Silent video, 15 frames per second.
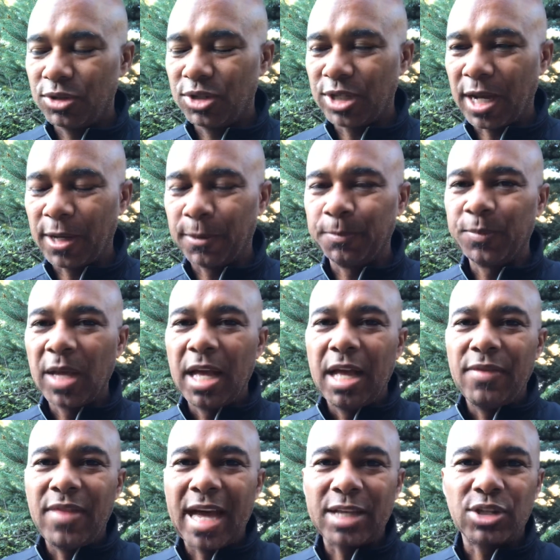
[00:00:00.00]
So
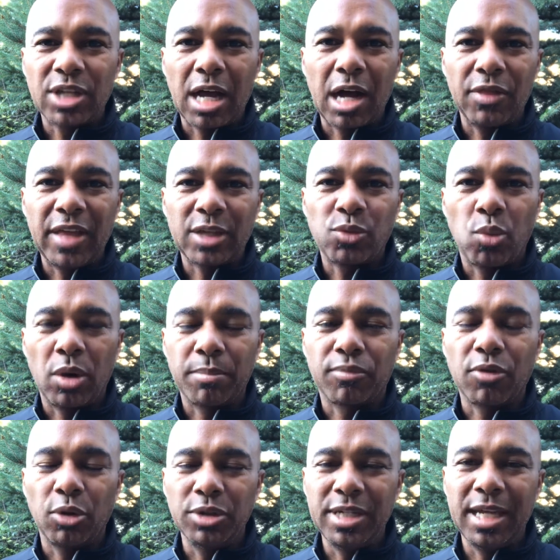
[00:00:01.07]
that's uh, that's one
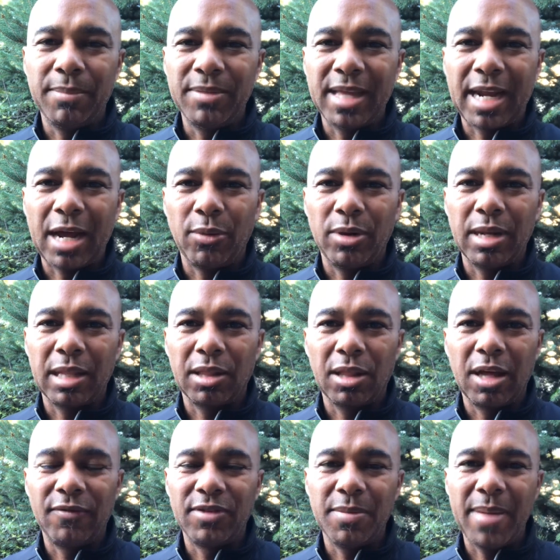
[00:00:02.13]
pro tip that I would
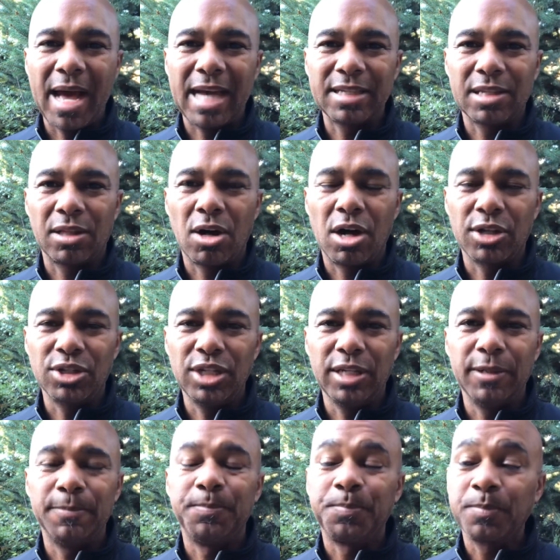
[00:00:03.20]
love to pass along to
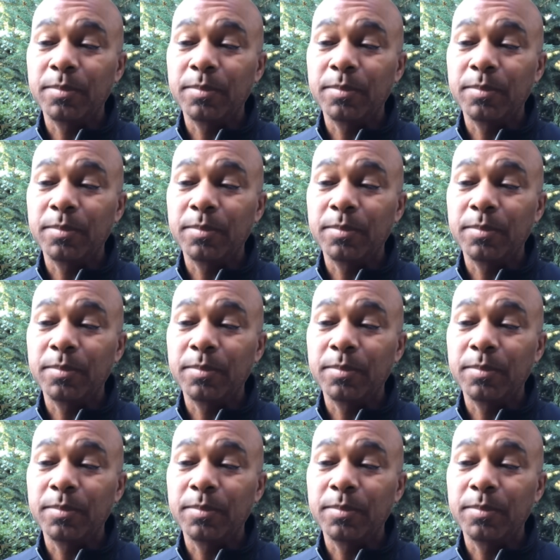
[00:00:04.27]
you.